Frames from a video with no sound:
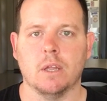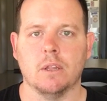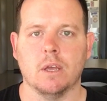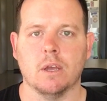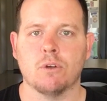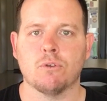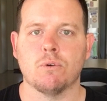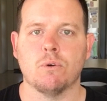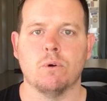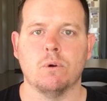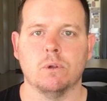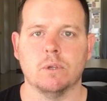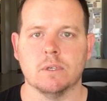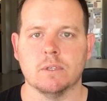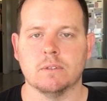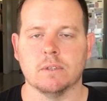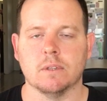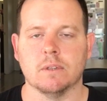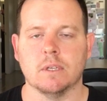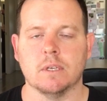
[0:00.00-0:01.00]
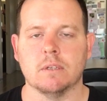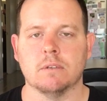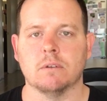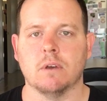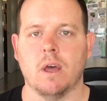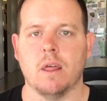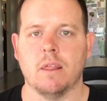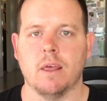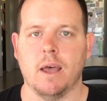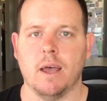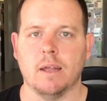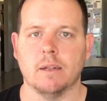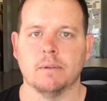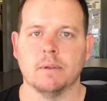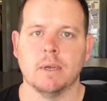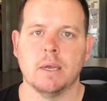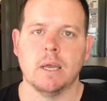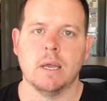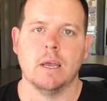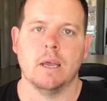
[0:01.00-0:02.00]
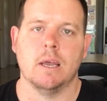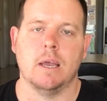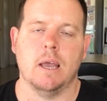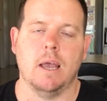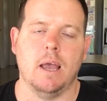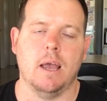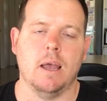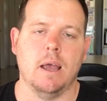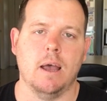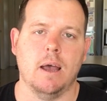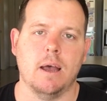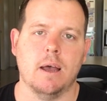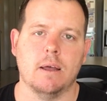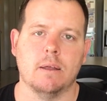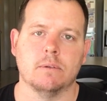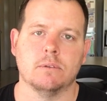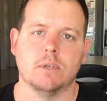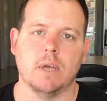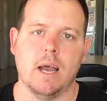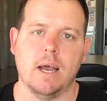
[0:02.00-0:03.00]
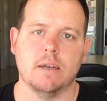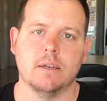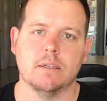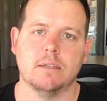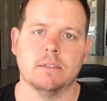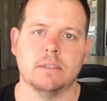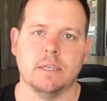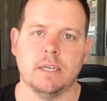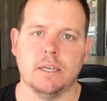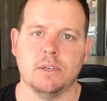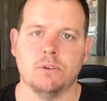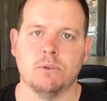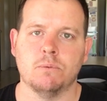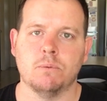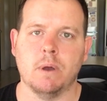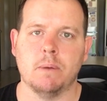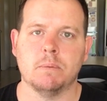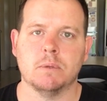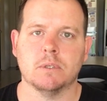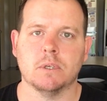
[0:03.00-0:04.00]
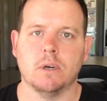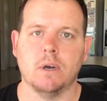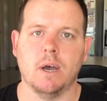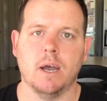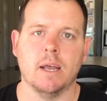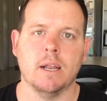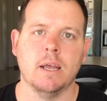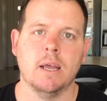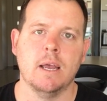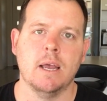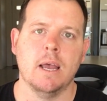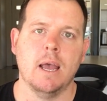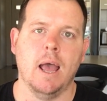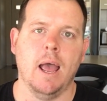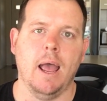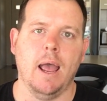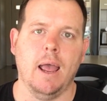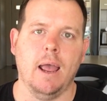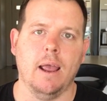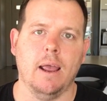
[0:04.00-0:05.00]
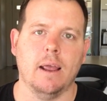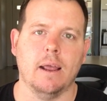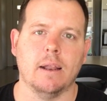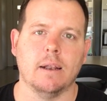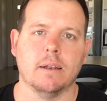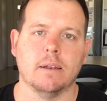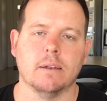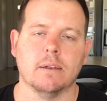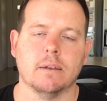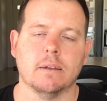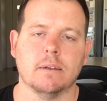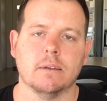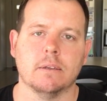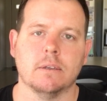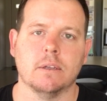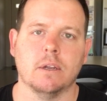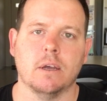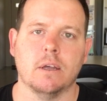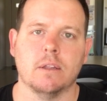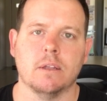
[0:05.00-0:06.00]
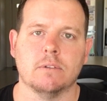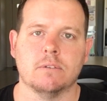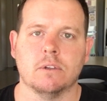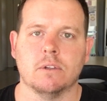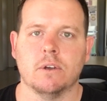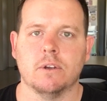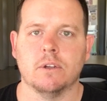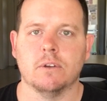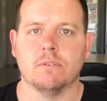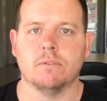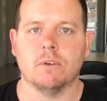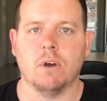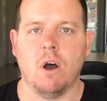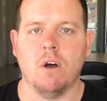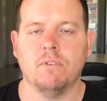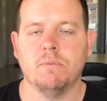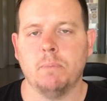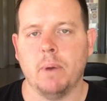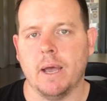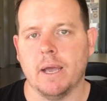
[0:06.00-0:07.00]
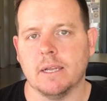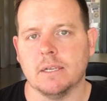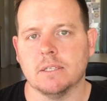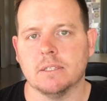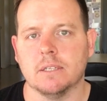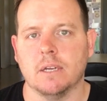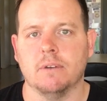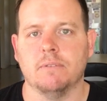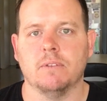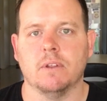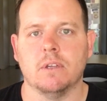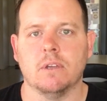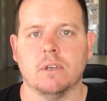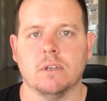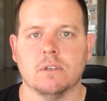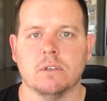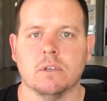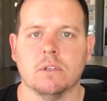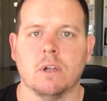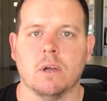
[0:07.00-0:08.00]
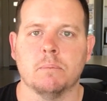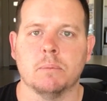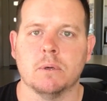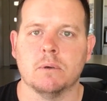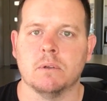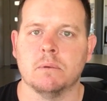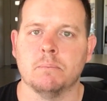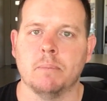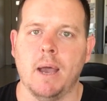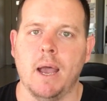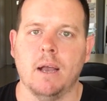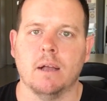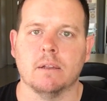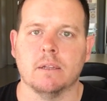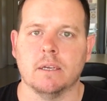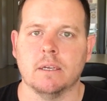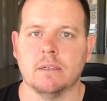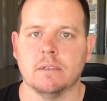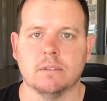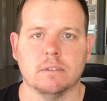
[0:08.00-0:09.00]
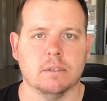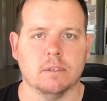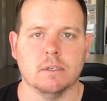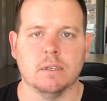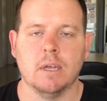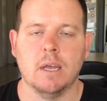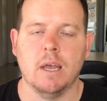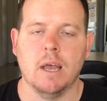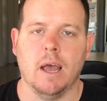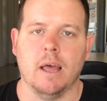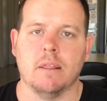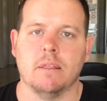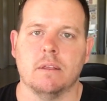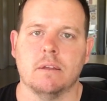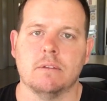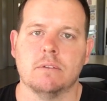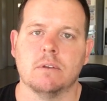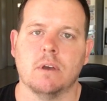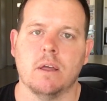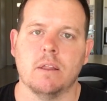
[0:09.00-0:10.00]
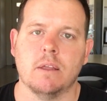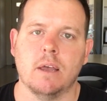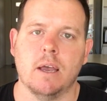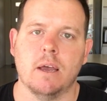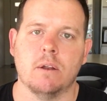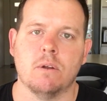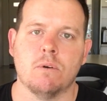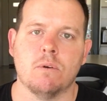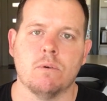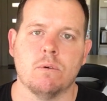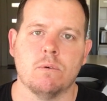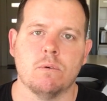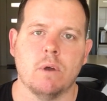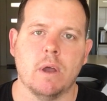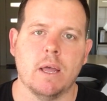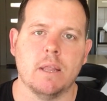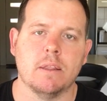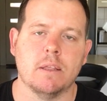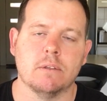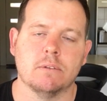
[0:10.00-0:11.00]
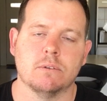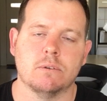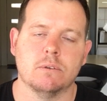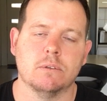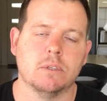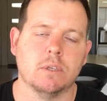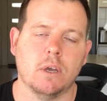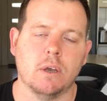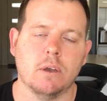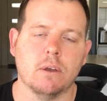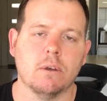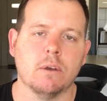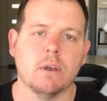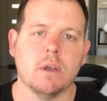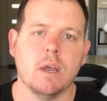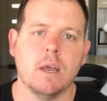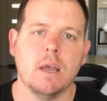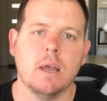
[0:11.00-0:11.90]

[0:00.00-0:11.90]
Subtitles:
their crawlers and things like that to understand your website. And there's a lot of off-page stuff that you can do, like building backlinks and things like that. And there's also